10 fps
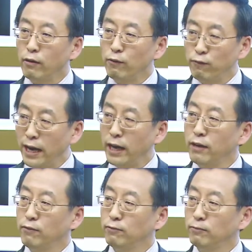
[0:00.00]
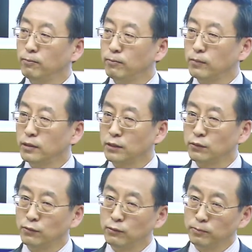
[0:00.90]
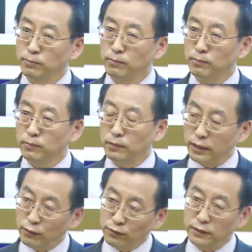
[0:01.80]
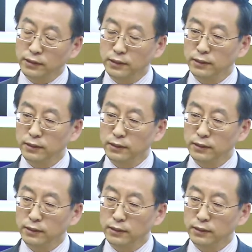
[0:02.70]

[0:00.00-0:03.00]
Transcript: 5 sort of different